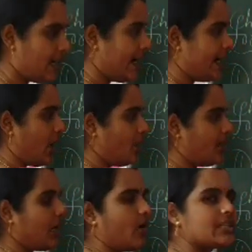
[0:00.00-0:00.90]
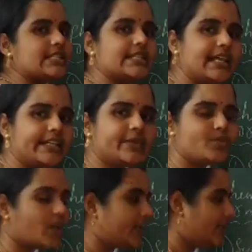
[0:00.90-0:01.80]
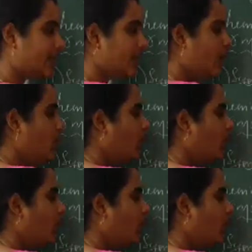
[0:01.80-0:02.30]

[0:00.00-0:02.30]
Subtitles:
And how many oxygen atoms are there?